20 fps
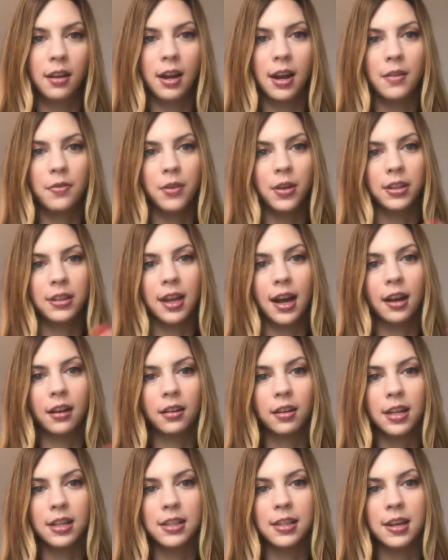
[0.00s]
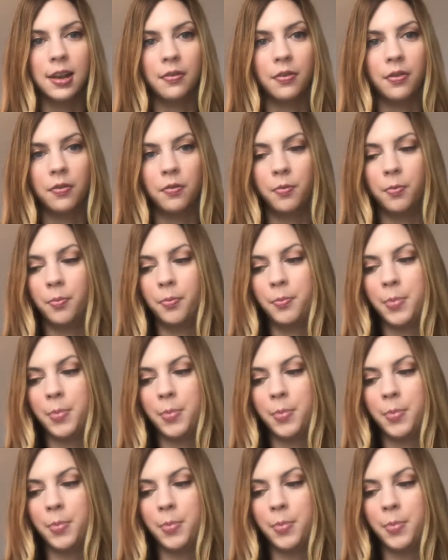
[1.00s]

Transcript: And I feel like that creates enough of a